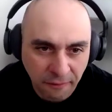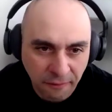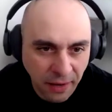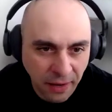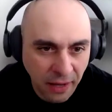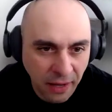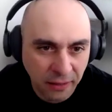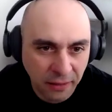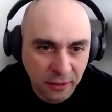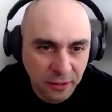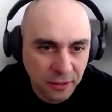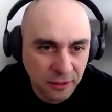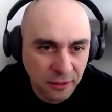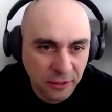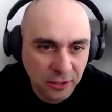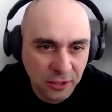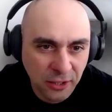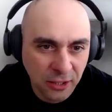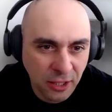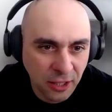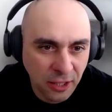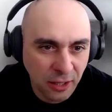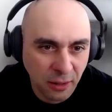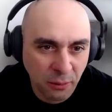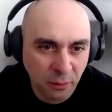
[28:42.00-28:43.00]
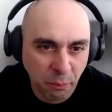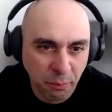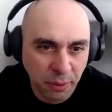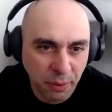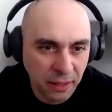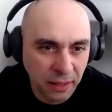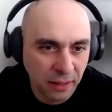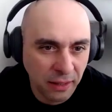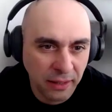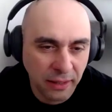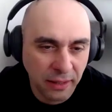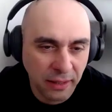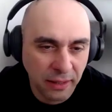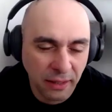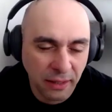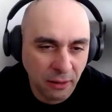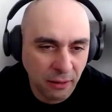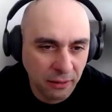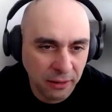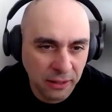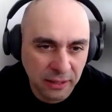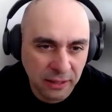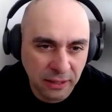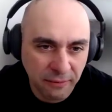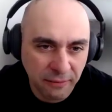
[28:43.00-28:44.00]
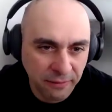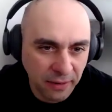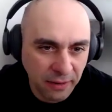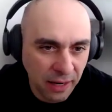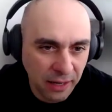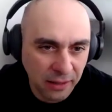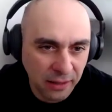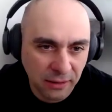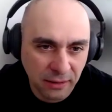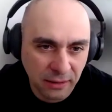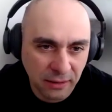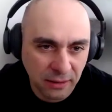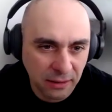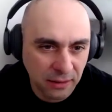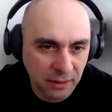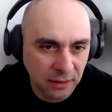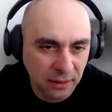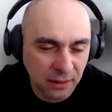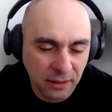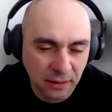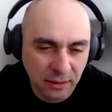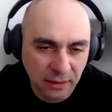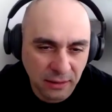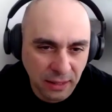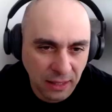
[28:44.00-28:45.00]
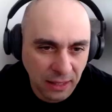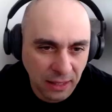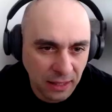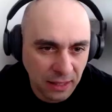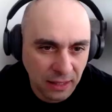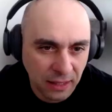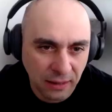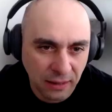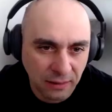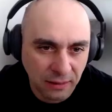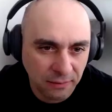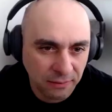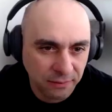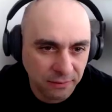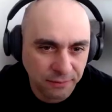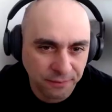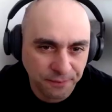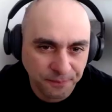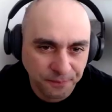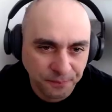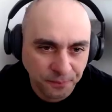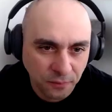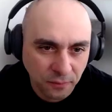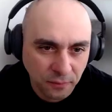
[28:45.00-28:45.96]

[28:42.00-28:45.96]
vendors start building all these devices and